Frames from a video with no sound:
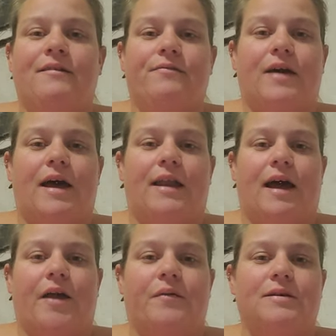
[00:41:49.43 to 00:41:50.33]
that
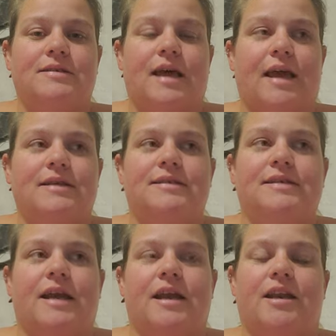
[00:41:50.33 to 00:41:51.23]
I was like
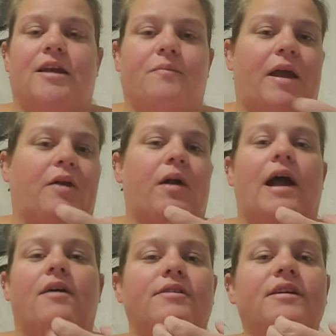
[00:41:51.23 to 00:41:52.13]
standing my
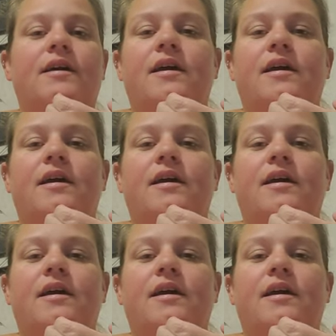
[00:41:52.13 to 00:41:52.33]
ground